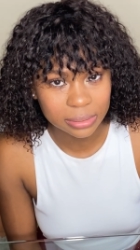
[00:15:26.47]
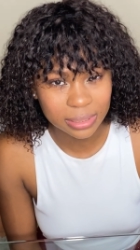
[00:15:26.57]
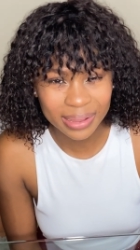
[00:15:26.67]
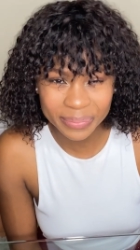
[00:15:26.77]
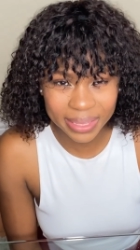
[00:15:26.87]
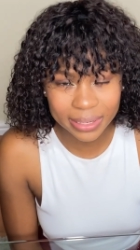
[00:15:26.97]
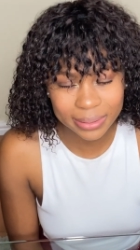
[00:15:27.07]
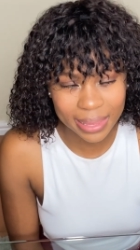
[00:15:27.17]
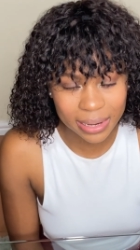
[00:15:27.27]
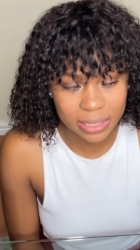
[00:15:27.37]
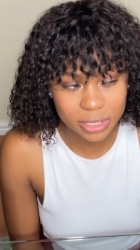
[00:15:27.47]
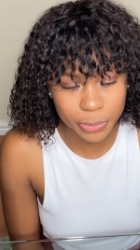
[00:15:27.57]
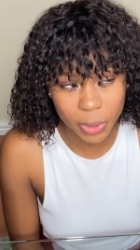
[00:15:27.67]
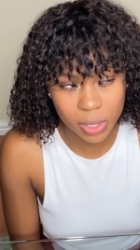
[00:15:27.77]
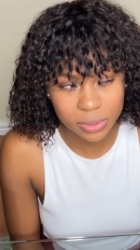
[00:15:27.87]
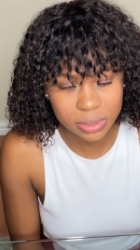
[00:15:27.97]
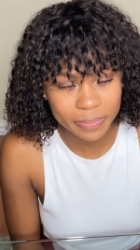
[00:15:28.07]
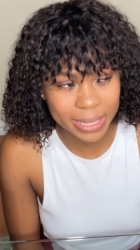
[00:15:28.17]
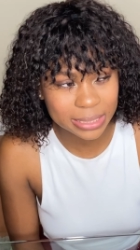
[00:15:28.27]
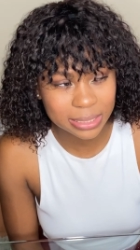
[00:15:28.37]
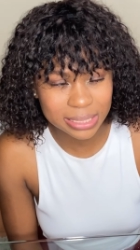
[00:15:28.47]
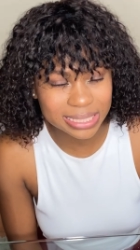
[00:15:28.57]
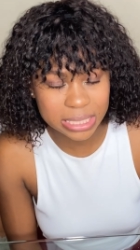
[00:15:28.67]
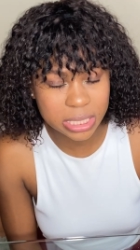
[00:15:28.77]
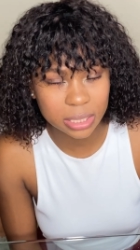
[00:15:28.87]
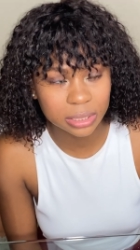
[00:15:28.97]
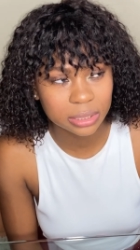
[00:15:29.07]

I'm getting that, I suppose, but it's,